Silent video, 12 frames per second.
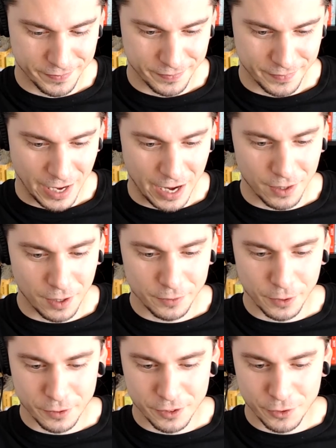I love
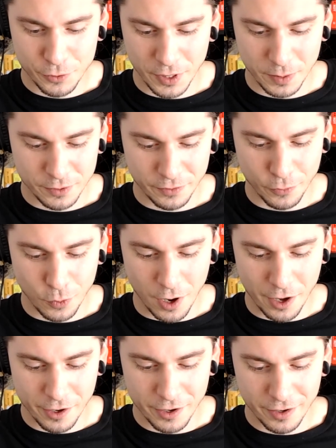those streams of
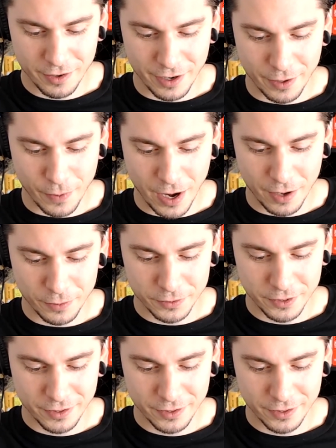water around.